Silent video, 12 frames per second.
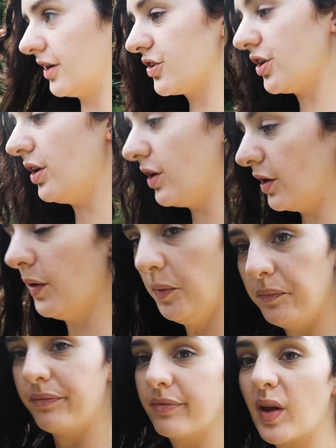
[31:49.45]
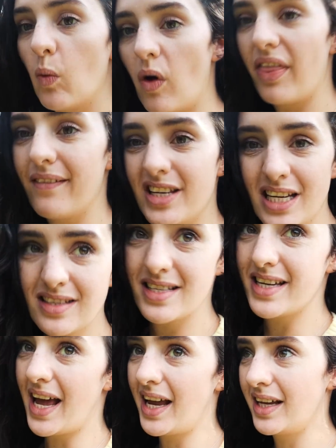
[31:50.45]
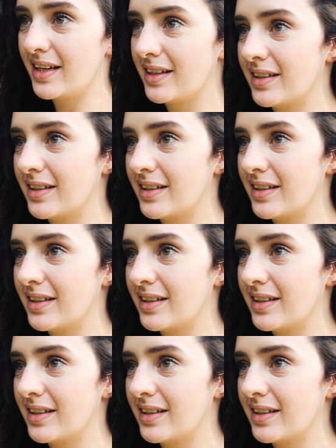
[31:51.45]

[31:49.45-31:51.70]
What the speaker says: gonna show you what they've done today,